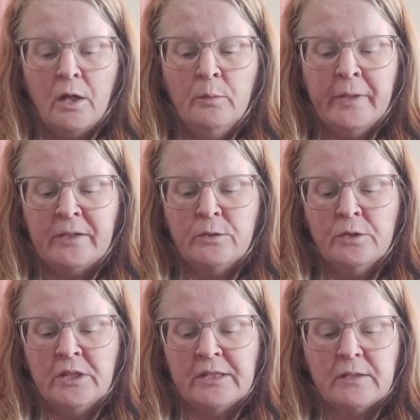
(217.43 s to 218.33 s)
Oh my
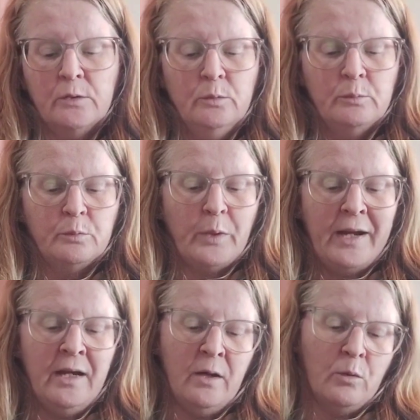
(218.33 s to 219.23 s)
goodness. Oh,
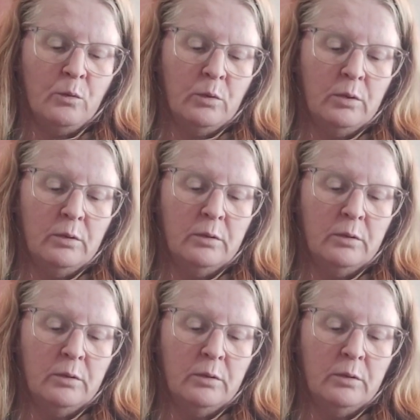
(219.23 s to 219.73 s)
wow.